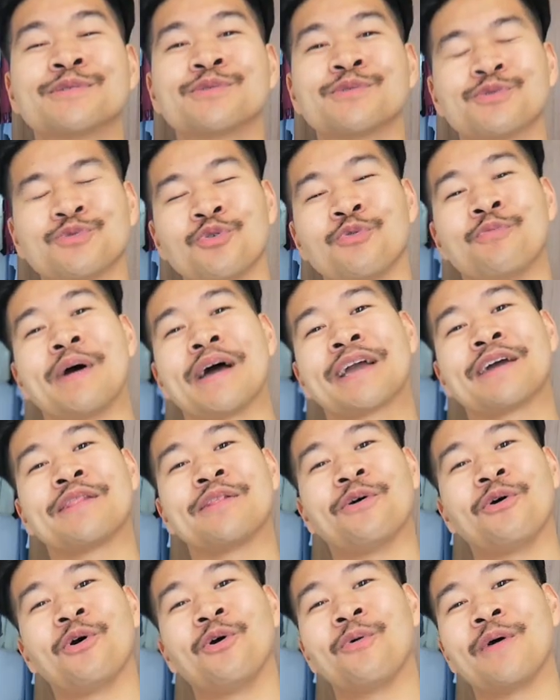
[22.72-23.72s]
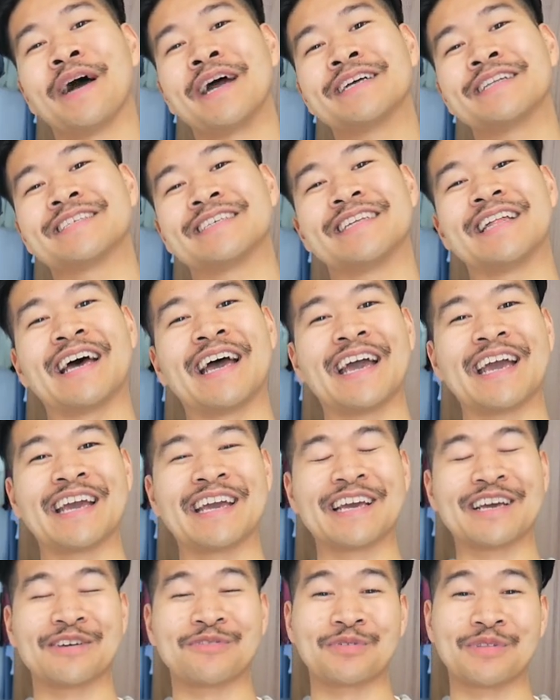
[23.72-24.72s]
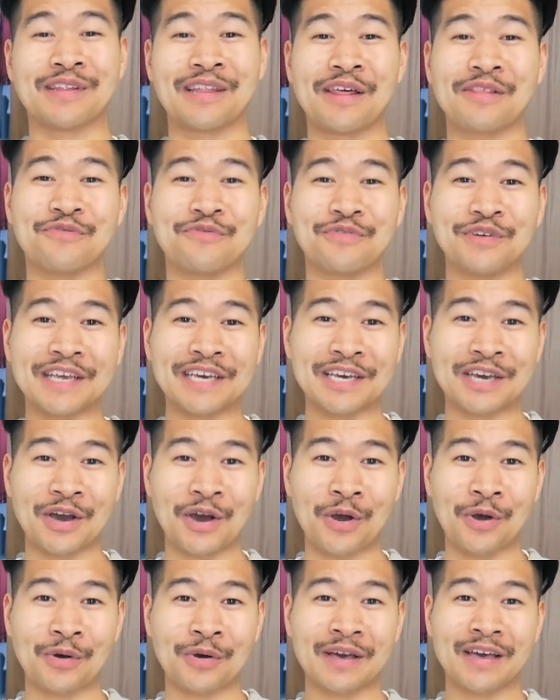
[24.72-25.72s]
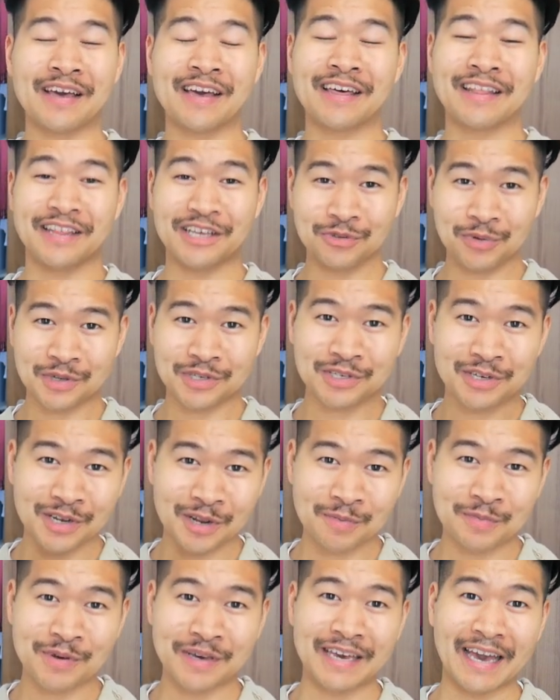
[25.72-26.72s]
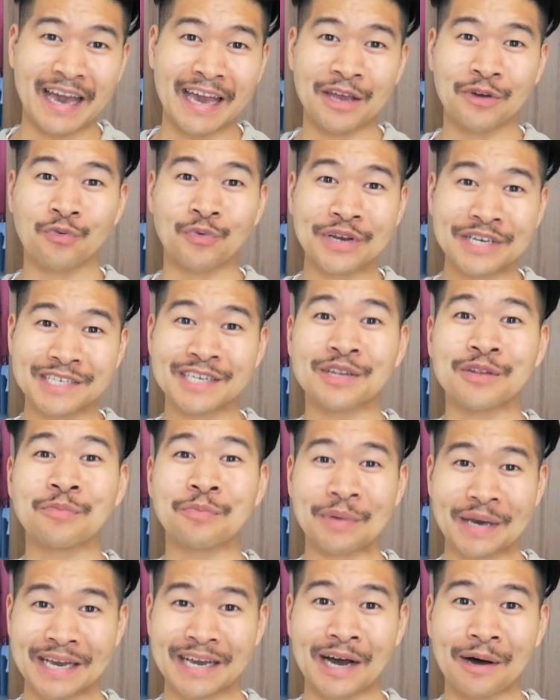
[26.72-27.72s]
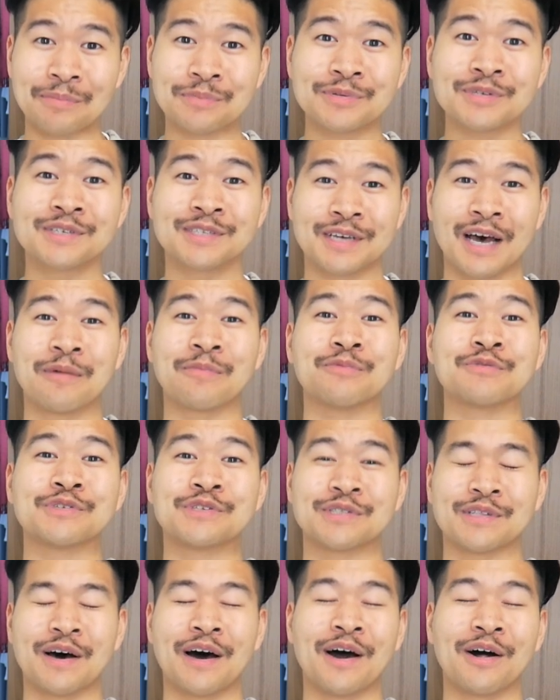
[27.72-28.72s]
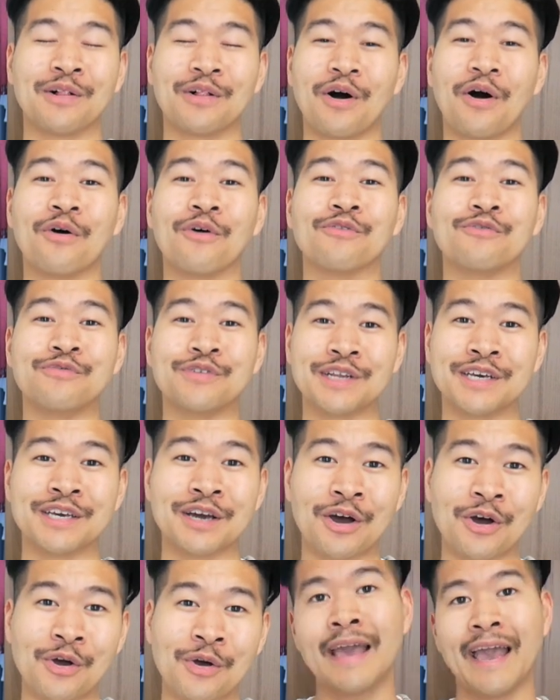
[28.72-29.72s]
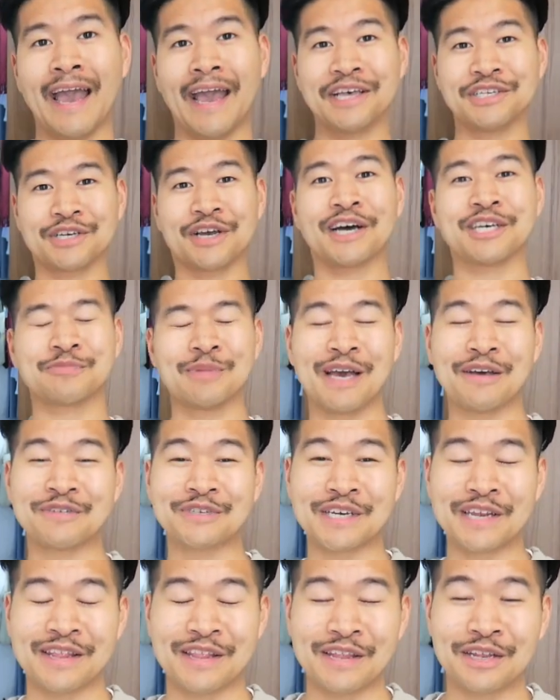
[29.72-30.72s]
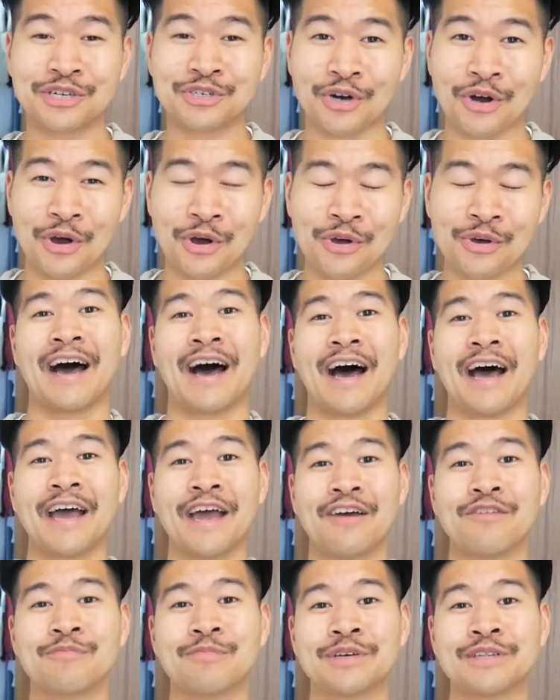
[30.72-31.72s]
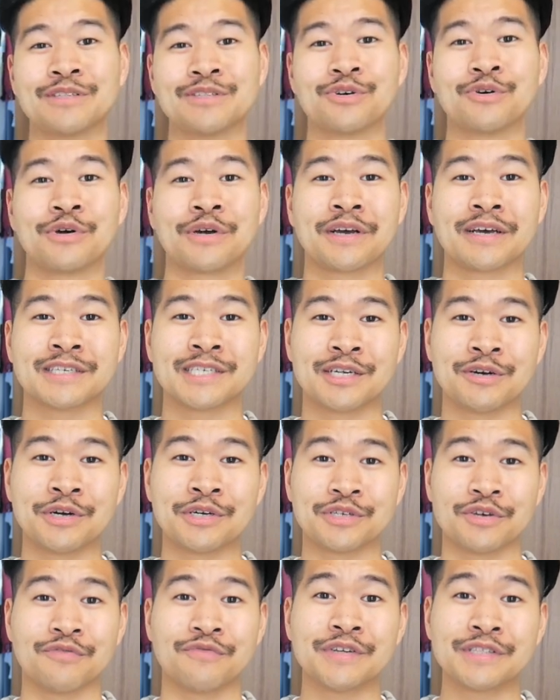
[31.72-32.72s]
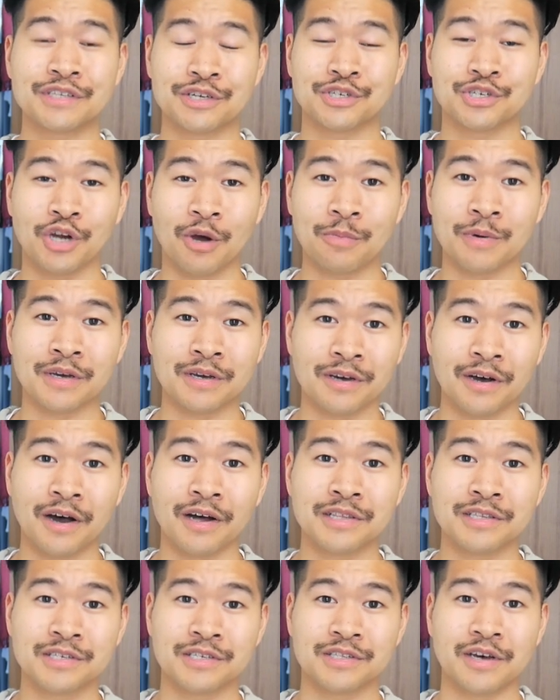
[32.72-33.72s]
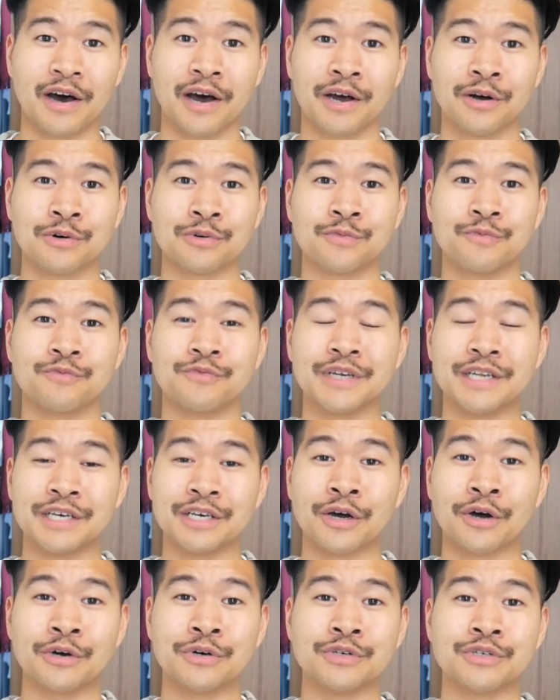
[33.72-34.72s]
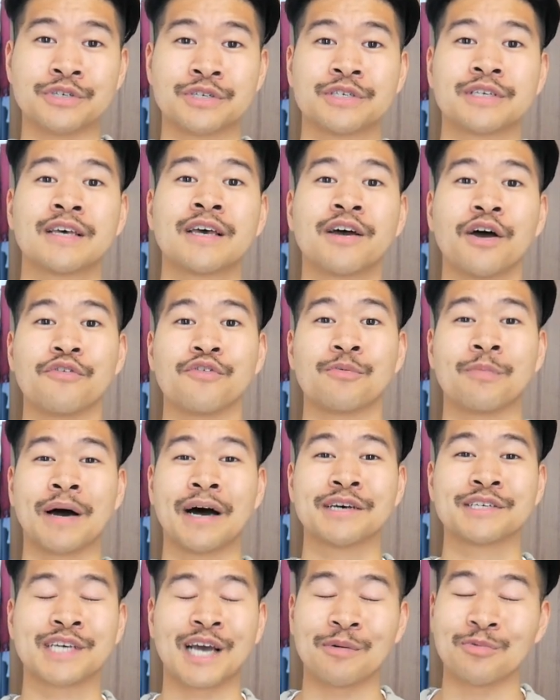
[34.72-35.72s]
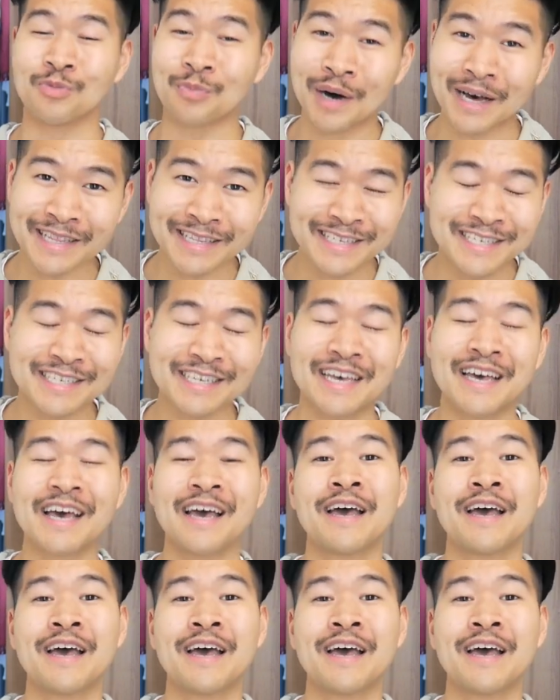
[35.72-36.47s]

So we're back in the hallway today with another video. This one's going to be a recent pickups type of style of video. As you guys may have seen in the intro, I have been doing a series of vintage shopping guide style videos over the past couple months.